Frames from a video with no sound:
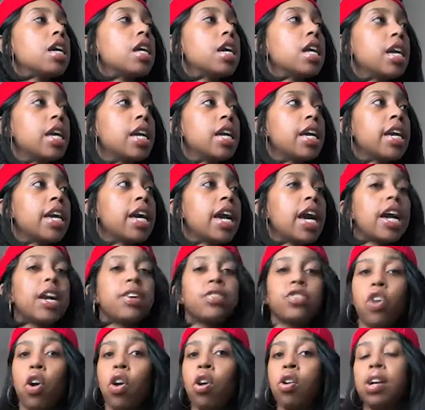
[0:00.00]
it
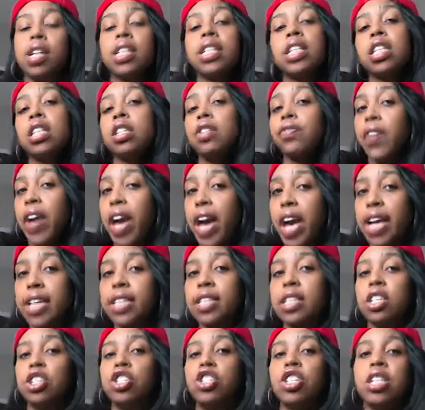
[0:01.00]
has all these fines
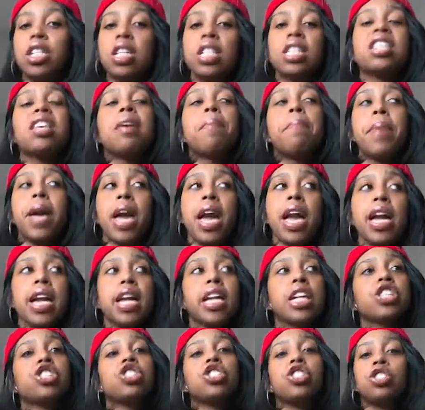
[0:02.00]
that she needs to pay,
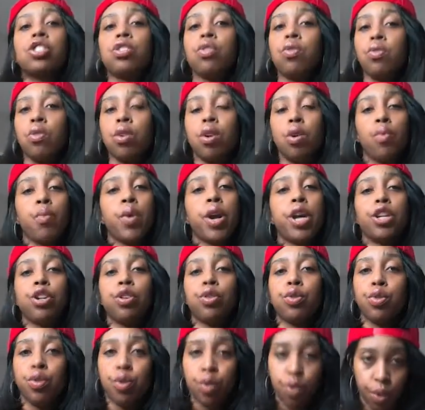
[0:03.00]
and she's on her way to
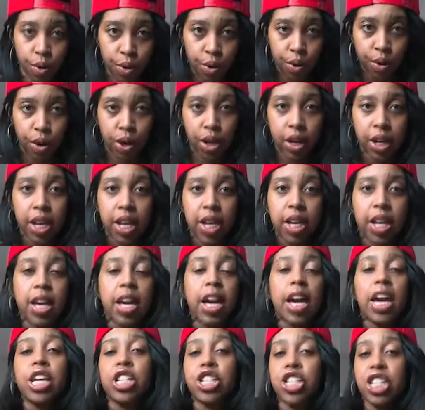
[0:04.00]
court,
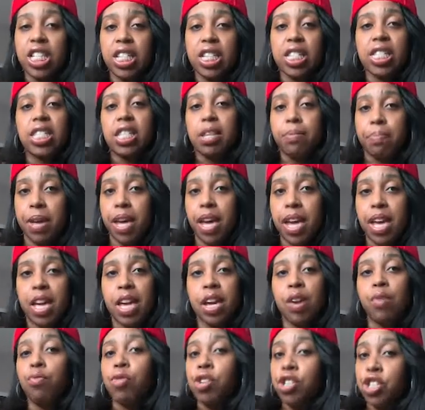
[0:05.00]
and she needs to pay
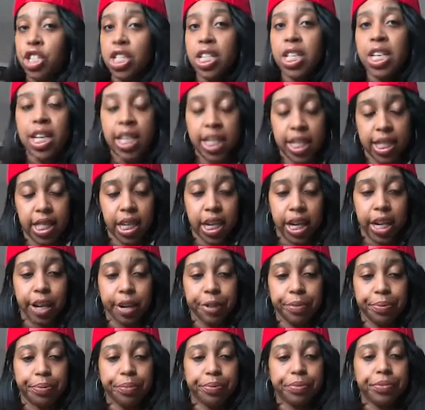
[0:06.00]
it when she gets there.
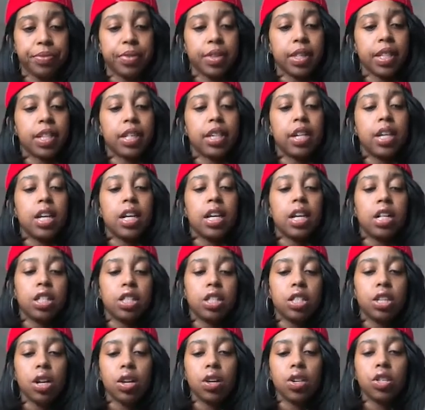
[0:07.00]

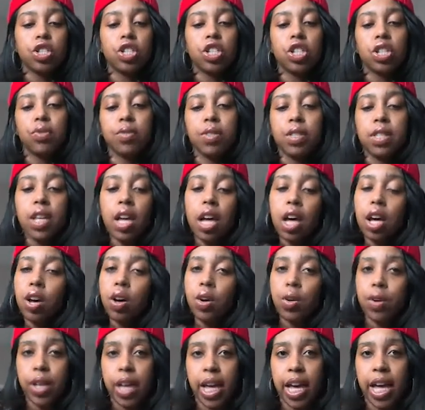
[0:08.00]
So she was like,
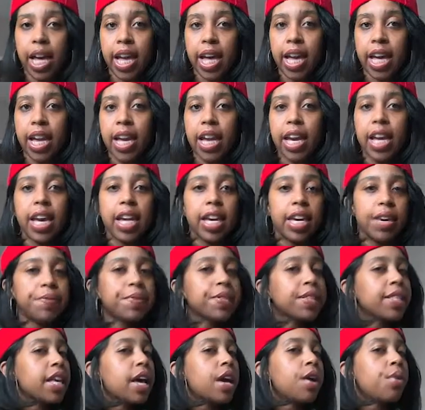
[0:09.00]
okay. And he
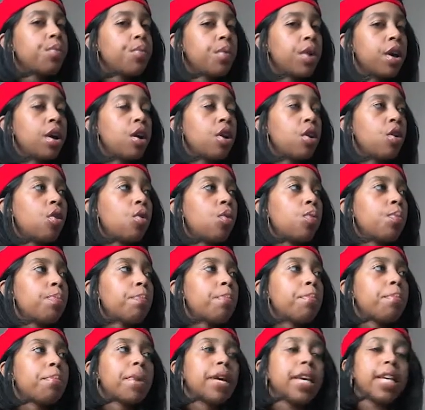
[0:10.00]
was like, well,
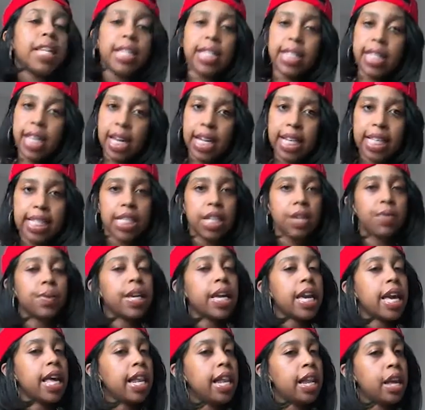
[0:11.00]
his secretary
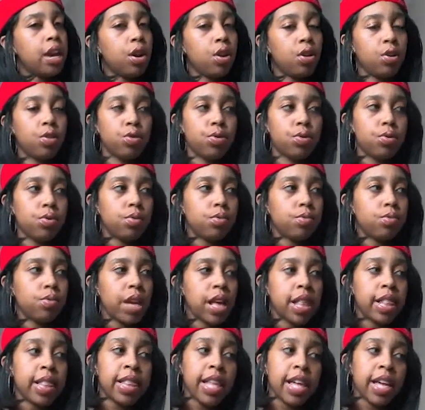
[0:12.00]
had
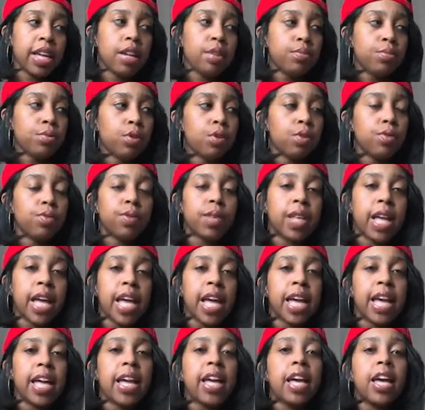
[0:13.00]
let him know
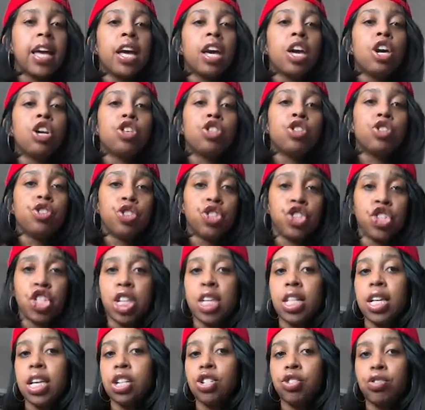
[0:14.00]
that
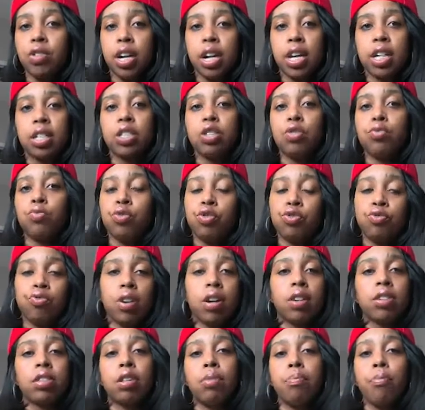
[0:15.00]
she had tried to withdraw
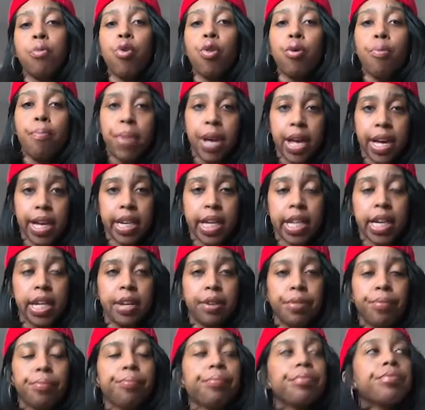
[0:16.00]
some more money
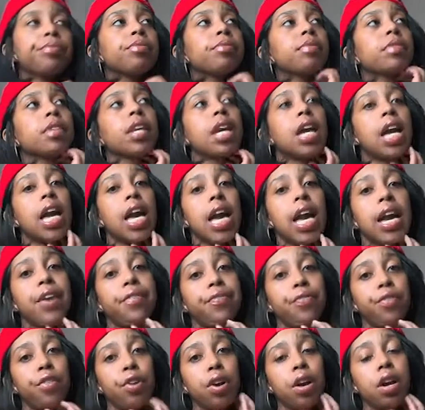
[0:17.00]

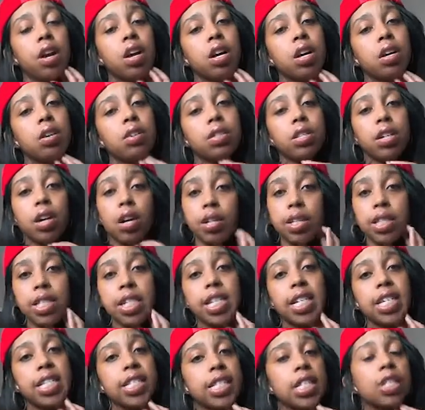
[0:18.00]
for Darlton.
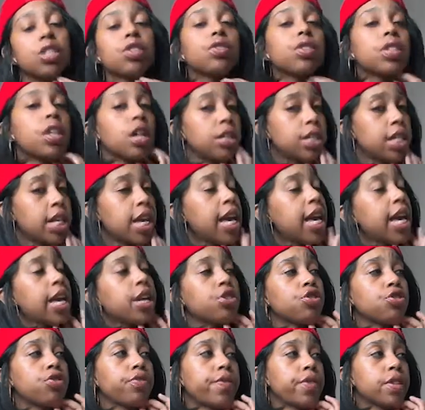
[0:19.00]
He said, so Darlton had
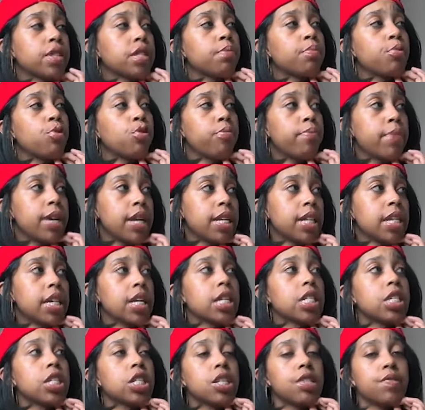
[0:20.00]
asked you for some more money. And
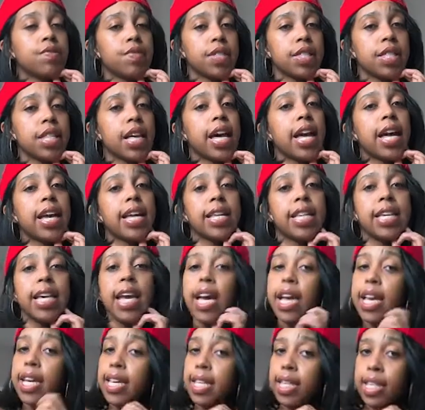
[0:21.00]
she was like, yeah,
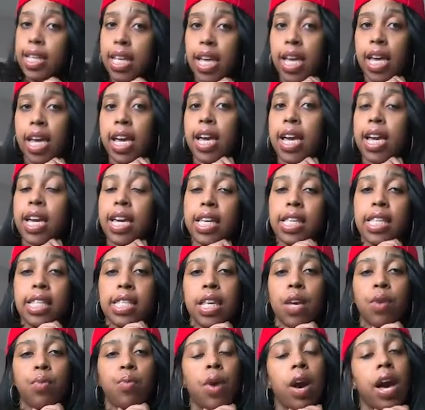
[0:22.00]
he did. And he
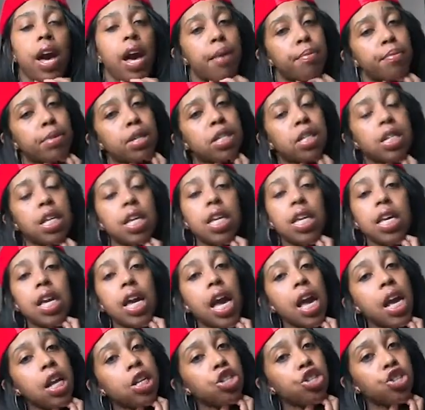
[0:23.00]
said, well, how much did he
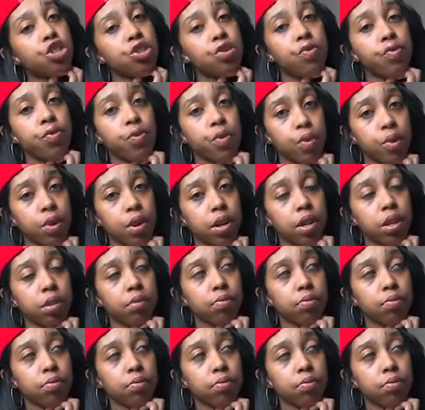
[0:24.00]
ask you for?